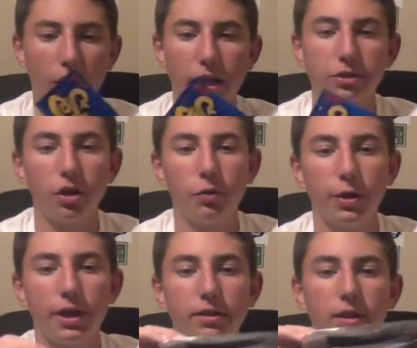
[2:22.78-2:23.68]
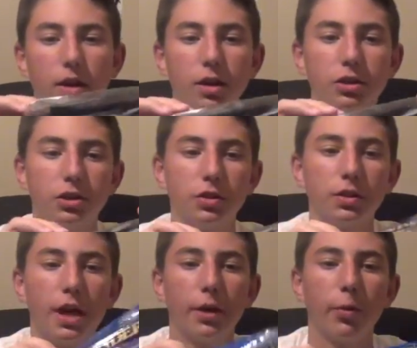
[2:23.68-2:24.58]
Next off, we got the
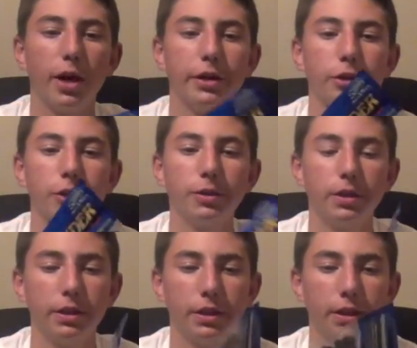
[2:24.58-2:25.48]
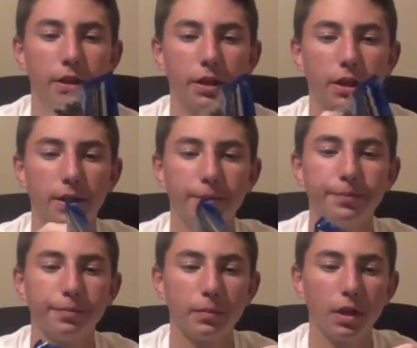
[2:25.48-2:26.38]
Sidewinder in the
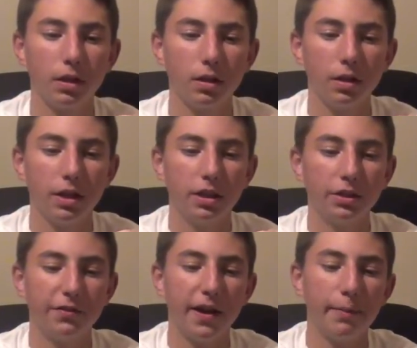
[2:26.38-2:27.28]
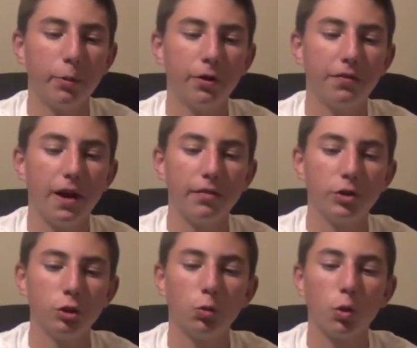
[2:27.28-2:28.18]

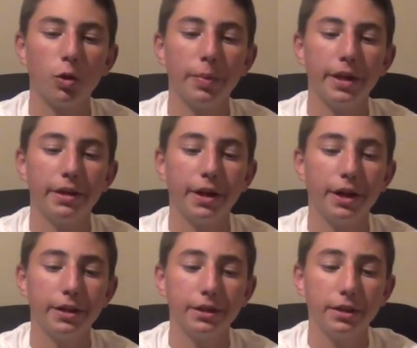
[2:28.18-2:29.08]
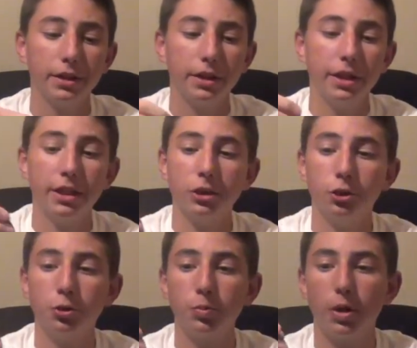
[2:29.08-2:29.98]
5.5-inch worm in a
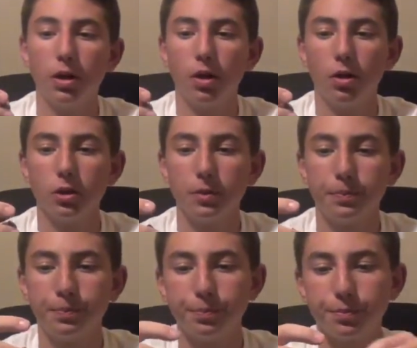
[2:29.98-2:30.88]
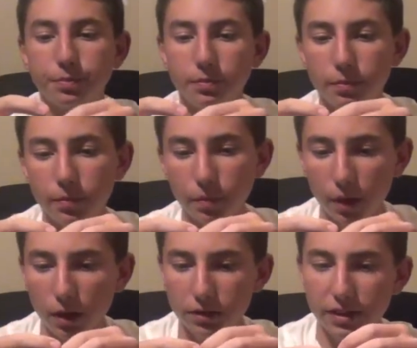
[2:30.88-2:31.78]
June bone color.
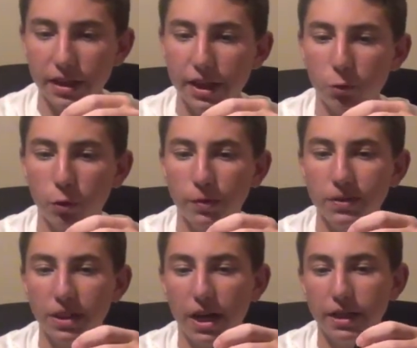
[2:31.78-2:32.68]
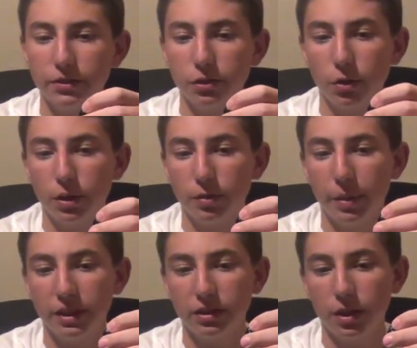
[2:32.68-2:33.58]
It's got that rivets on it, so it
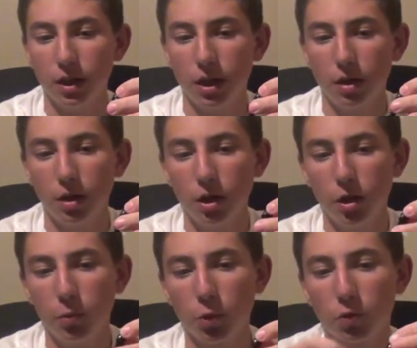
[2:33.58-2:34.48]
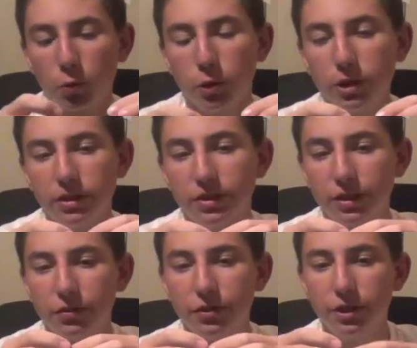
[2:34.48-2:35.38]
makes it more of a
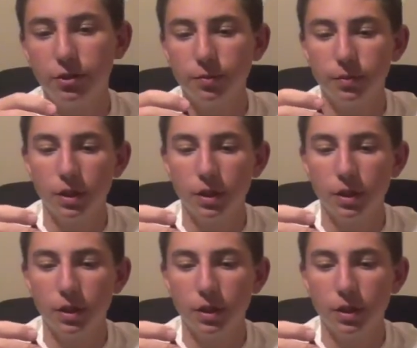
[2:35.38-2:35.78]
realistic feel.